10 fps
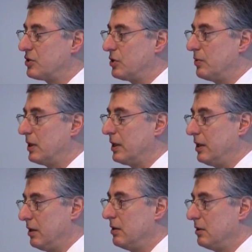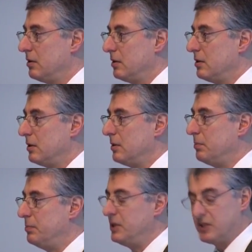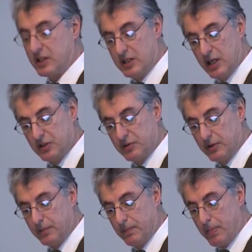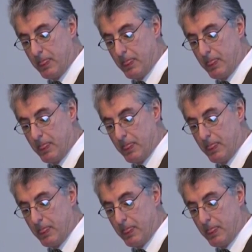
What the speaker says: to really be successful.